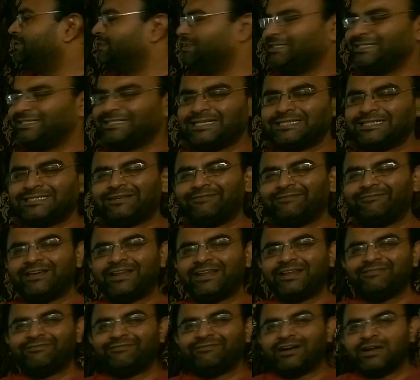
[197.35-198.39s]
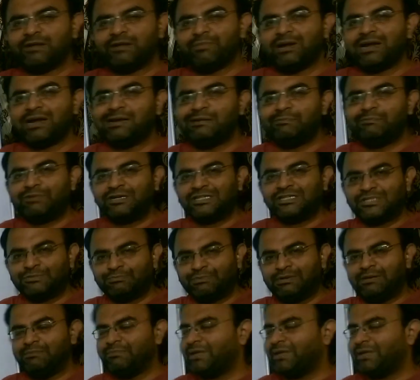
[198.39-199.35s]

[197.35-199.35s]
This is a very fundamental principle